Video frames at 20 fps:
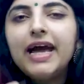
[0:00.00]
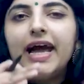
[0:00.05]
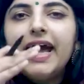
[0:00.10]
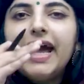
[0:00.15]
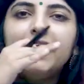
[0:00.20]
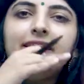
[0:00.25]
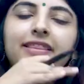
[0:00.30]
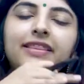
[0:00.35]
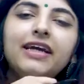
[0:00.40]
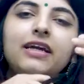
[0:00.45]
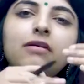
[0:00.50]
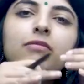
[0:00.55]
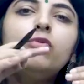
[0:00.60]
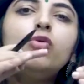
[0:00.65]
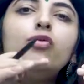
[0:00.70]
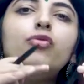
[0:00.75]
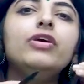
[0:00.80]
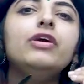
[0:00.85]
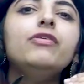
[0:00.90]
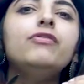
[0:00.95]
And then
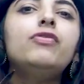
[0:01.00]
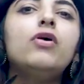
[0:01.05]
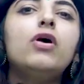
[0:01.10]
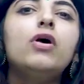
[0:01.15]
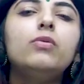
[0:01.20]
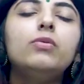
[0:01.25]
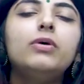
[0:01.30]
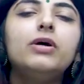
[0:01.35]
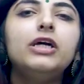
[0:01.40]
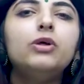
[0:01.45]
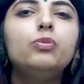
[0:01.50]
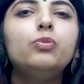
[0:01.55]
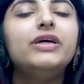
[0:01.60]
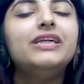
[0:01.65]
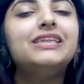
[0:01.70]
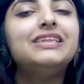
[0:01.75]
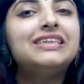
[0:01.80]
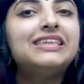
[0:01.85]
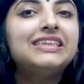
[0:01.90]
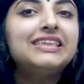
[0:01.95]
moving forward,
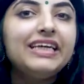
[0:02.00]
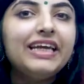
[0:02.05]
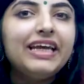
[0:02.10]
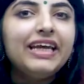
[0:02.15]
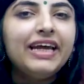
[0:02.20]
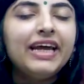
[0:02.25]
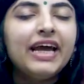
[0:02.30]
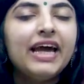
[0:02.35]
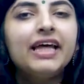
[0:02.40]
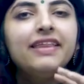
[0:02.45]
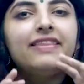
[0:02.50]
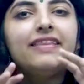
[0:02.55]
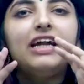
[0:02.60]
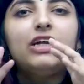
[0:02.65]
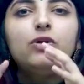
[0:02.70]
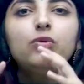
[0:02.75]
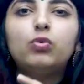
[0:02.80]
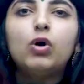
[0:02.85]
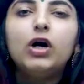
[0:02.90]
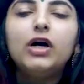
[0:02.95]
we'll see
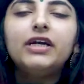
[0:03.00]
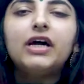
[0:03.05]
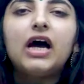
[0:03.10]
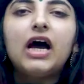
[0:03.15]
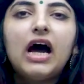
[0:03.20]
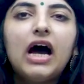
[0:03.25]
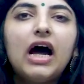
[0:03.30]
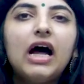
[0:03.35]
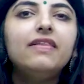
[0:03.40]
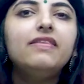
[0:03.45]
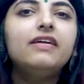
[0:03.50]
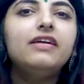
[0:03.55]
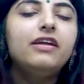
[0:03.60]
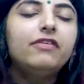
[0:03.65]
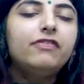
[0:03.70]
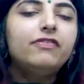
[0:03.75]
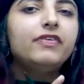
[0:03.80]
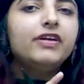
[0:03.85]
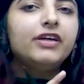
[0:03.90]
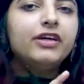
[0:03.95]
that what are the
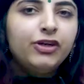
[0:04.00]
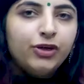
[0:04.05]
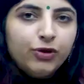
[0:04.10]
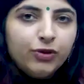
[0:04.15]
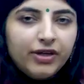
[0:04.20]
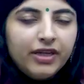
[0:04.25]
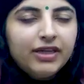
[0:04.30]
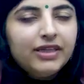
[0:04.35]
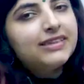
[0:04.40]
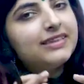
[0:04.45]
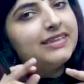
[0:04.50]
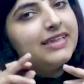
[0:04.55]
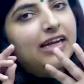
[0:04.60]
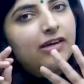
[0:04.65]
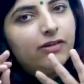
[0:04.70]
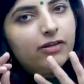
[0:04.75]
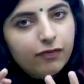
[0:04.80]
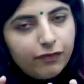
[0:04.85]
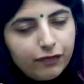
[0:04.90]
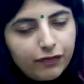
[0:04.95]
different units
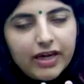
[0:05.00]
that the,